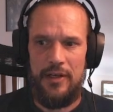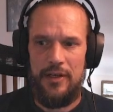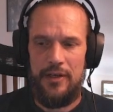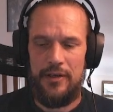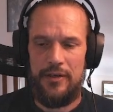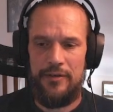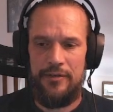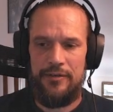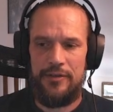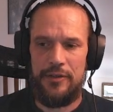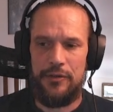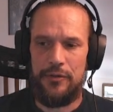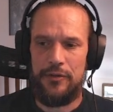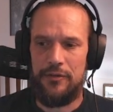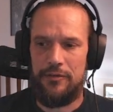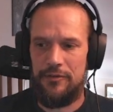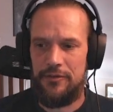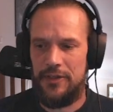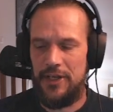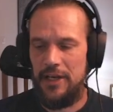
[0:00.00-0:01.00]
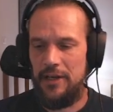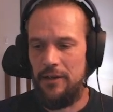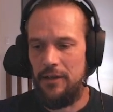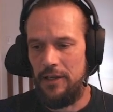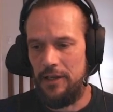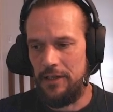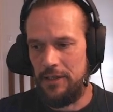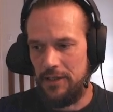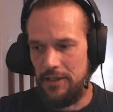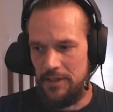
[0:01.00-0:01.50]
a field of tile
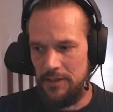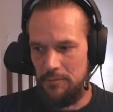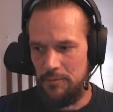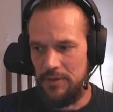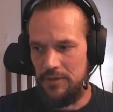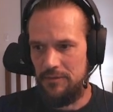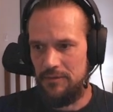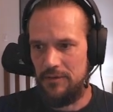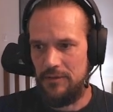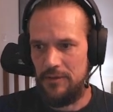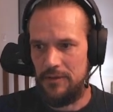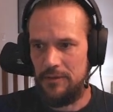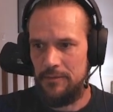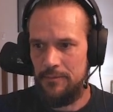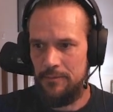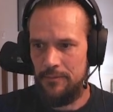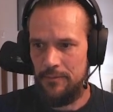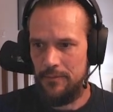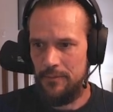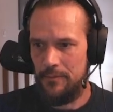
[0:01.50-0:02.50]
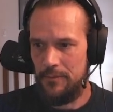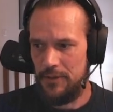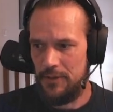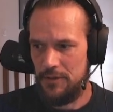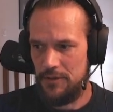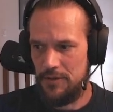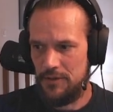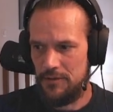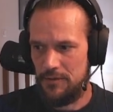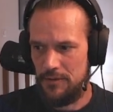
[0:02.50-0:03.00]
like I did before. Not
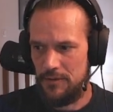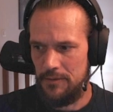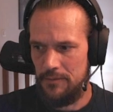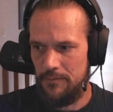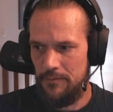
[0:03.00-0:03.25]
sure.